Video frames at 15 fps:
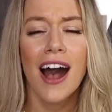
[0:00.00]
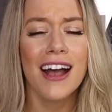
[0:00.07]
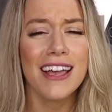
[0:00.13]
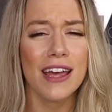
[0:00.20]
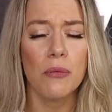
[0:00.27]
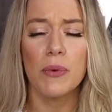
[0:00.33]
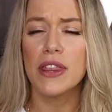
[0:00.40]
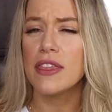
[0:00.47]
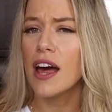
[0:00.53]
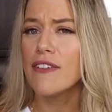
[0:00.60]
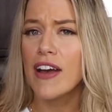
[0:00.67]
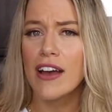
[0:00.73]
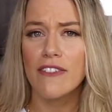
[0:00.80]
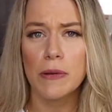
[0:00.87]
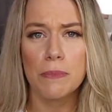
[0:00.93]
Again, we
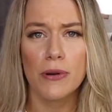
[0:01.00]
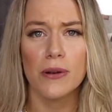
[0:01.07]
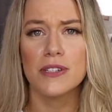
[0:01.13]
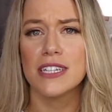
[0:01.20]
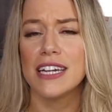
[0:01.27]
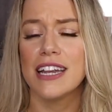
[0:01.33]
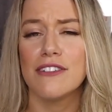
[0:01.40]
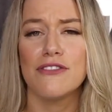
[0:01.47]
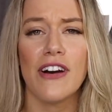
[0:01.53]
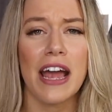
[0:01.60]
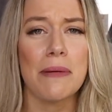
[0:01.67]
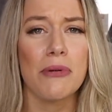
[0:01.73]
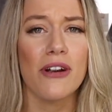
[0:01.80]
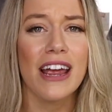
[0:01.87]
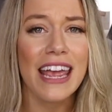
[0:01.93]
love having protein and
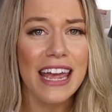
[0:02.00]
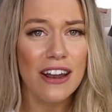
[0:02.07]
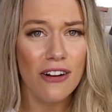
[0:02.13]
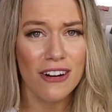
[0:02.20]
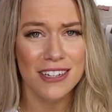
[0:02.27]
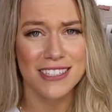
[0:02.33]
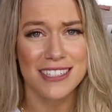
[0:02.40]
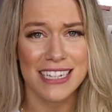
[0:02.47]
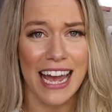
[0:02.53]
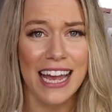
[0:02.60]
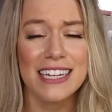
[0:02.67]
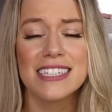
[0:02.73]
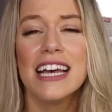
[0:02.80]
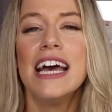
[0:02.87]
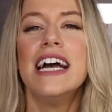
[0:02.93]
fiber in our
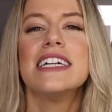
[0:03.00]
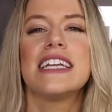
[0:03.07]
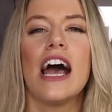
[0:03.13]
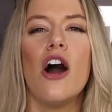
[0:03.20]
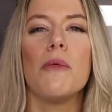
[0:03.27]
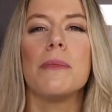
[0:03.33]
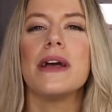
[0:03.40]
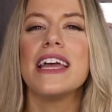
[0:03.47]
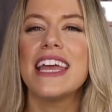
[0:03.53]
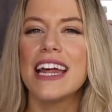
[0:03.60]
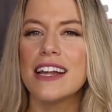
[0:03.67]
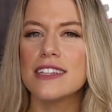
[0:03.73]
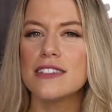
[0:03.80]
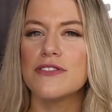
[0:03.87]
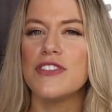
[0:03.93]
snacks to help
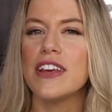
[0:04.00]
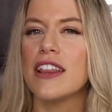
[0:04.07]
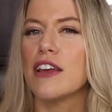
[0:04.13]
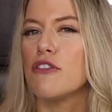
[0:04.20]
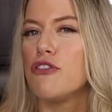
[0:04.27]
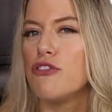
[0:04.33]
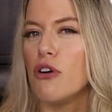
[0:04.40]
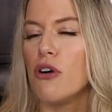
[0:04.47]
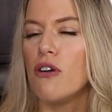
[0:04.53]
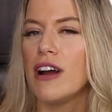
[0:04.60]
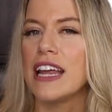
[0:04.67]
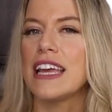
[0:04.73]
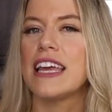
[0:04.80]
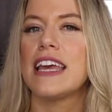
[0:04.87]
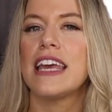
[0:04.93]
get us feeling full
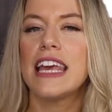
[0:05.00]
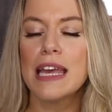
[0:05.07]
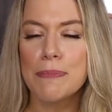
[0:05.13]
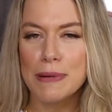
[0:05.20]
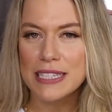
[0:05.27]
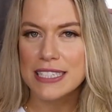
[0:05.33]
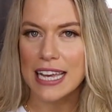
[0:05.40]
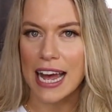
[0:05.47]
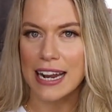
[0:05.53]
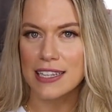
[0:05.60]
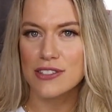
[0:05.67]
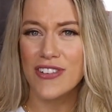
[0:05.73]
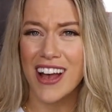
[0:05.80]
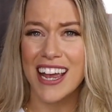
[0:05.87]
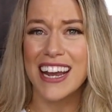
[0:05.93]
and keep us
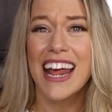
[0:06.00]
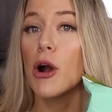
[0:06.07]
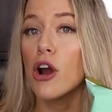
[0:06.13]
satisfied.